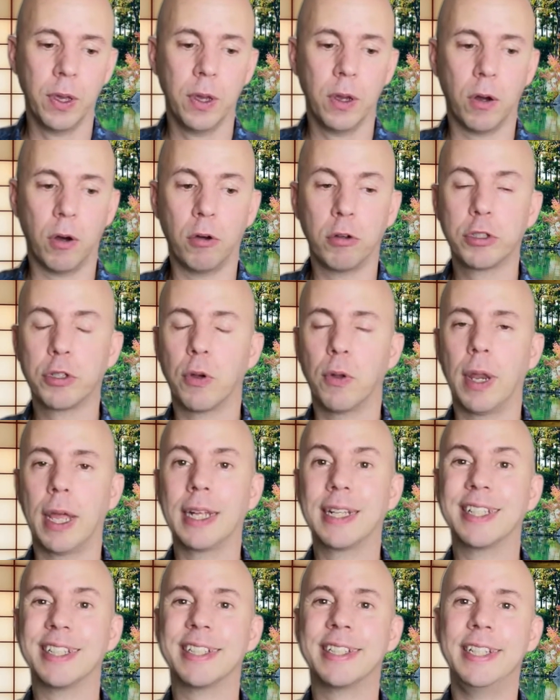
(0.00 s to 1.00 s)
Also,
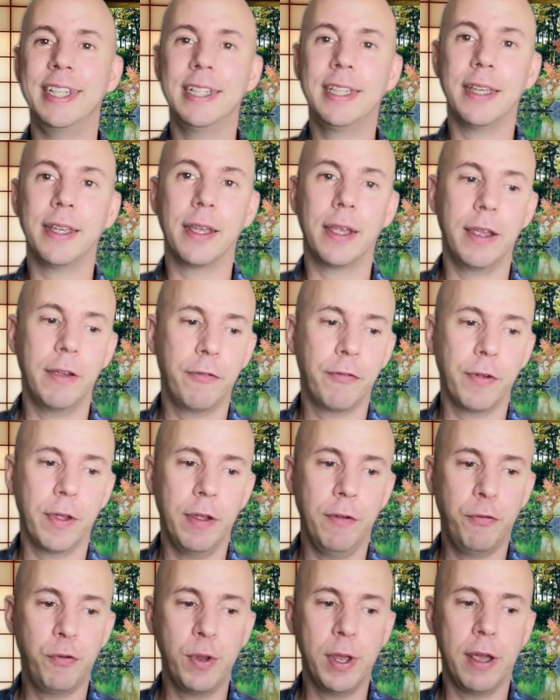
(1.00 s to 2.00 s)
like the sitting,
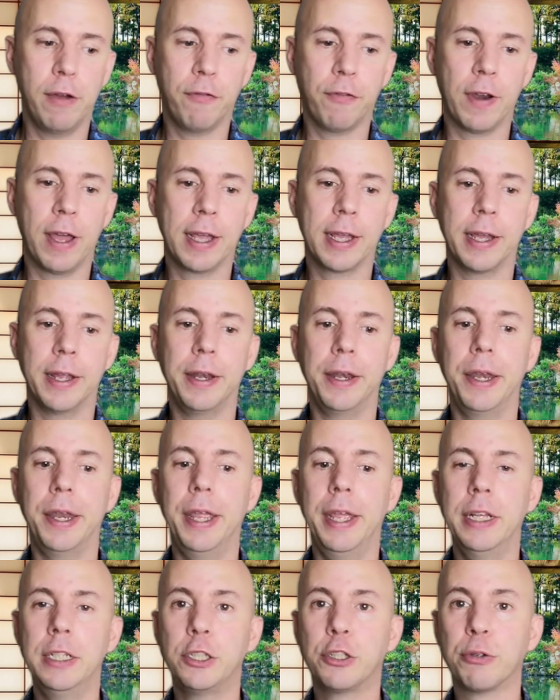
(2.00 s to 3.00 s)
if you have like an
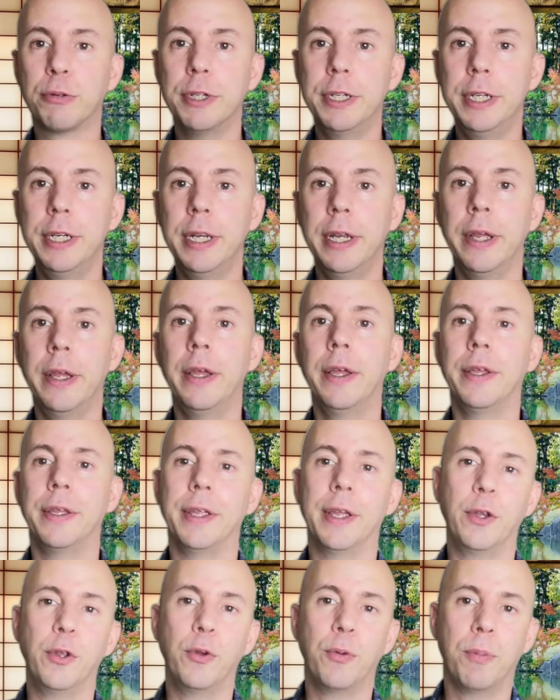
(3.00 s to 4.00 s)
injury,
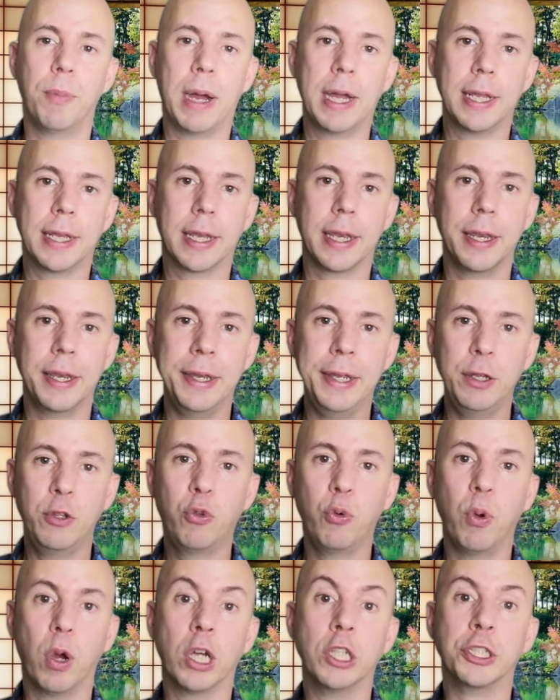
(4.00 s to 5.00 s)
yeah, you might need
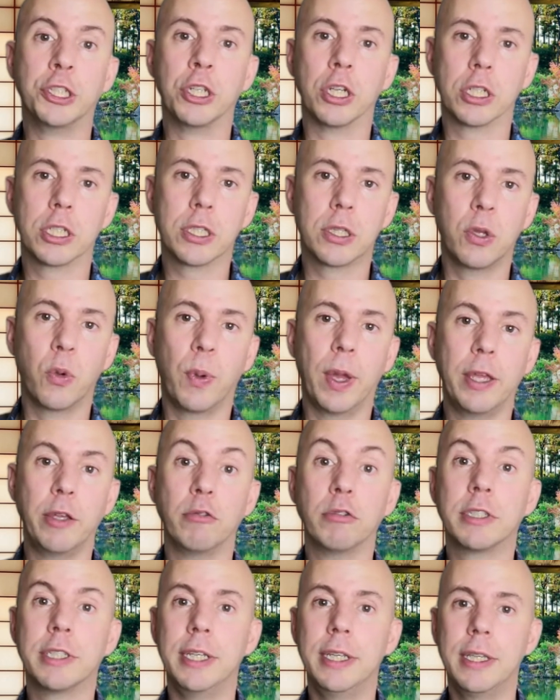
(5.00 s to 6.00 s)
to adjust the way
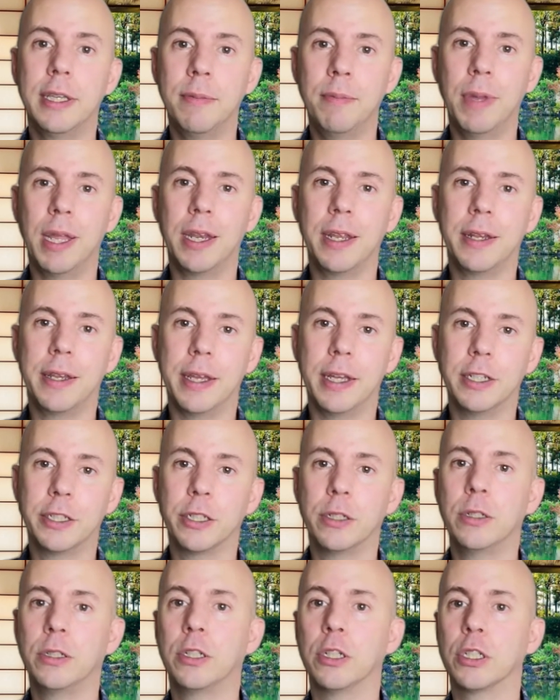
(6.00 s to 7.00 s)
you sit in
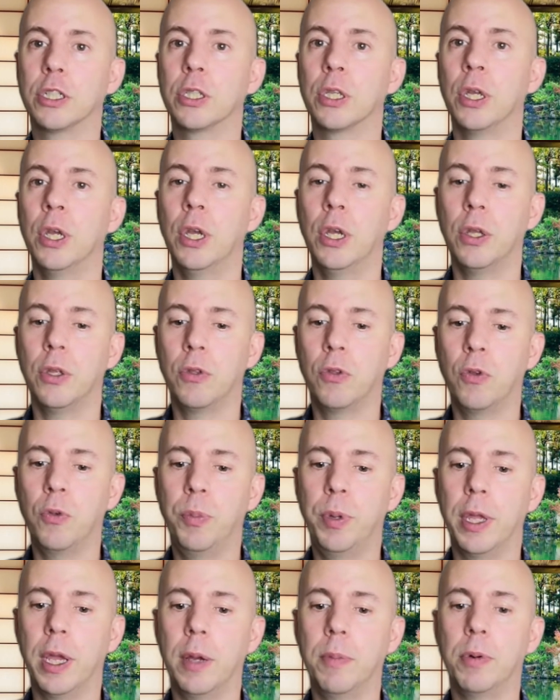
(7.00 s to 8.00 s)
meditation just to
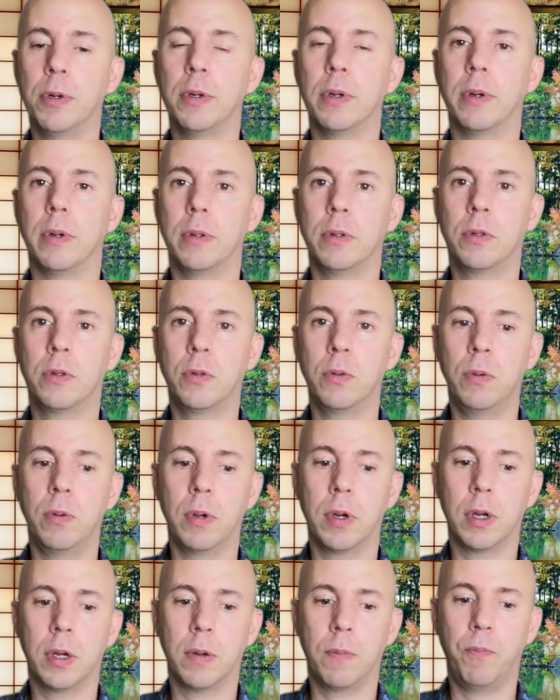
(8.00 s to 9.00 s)
be able
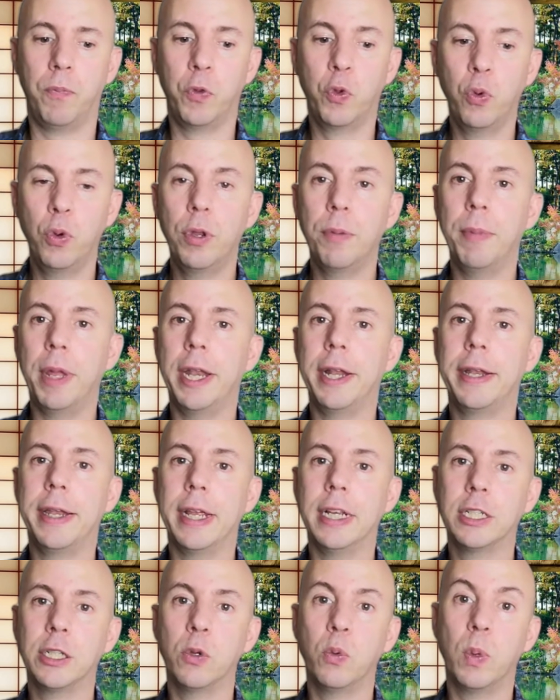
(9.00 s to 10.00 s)
to do the
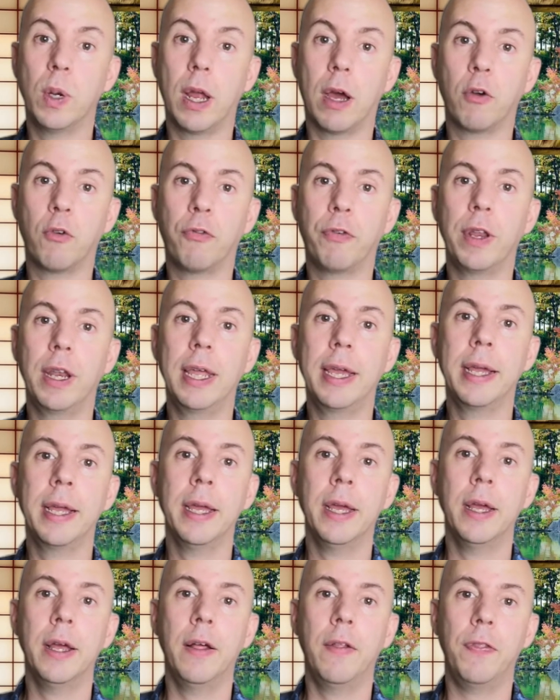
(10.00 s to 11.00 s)
meditation without feeling
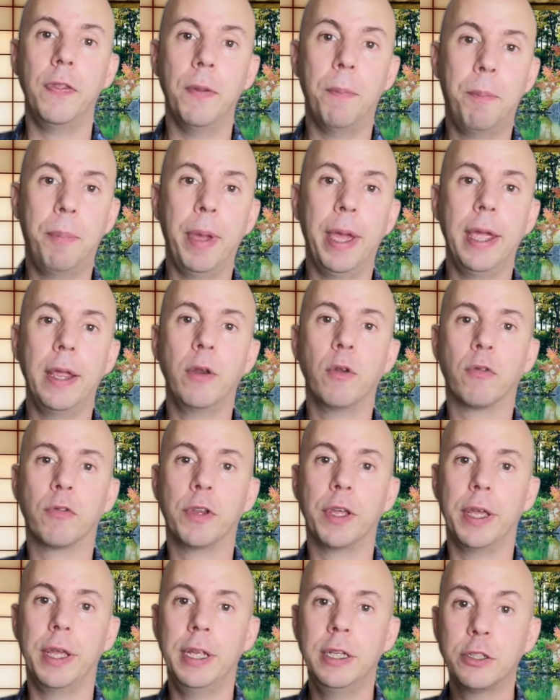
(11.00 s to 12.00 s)
the pain of
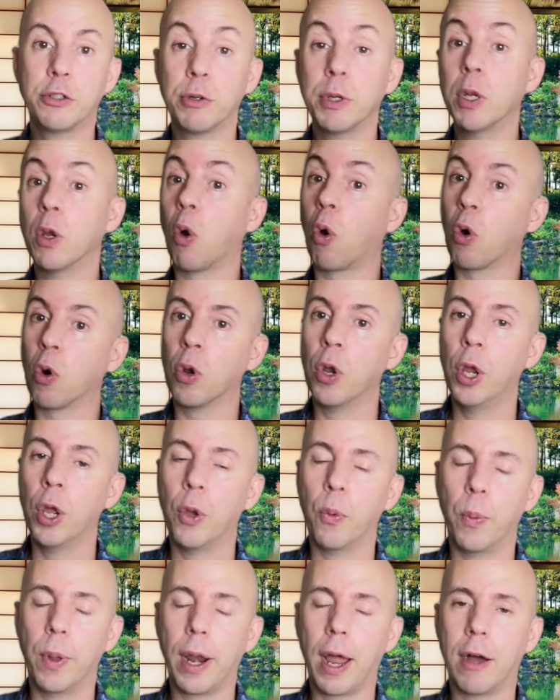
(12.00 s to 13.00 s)
the injury, or
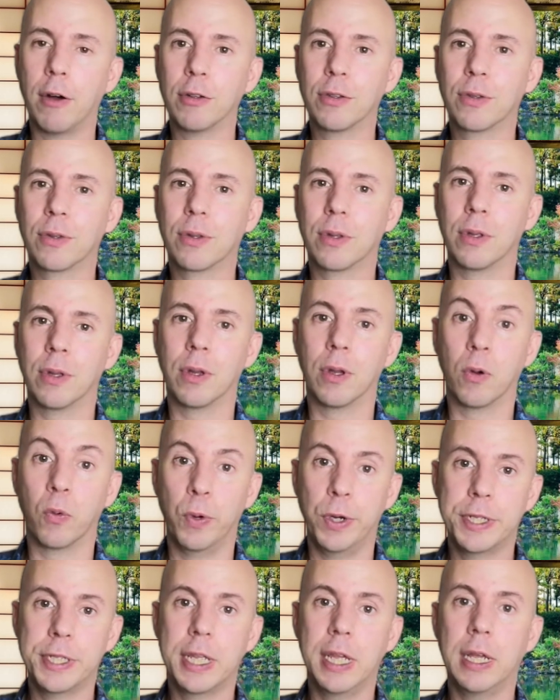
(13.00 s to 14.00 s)
without
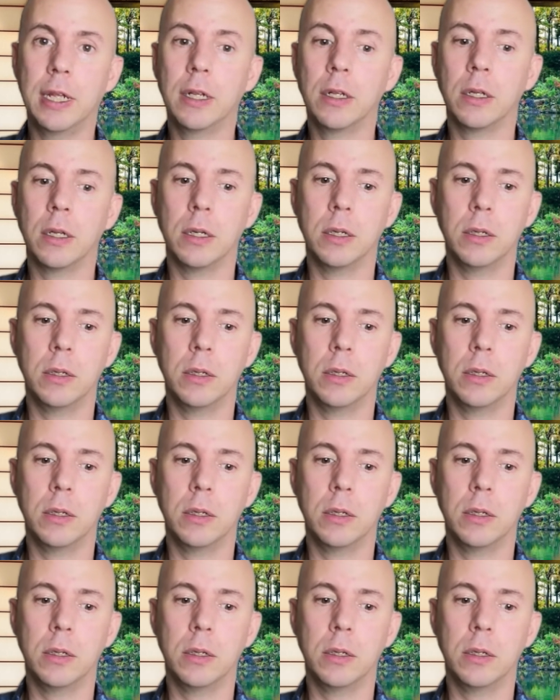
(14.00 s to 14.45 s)
risking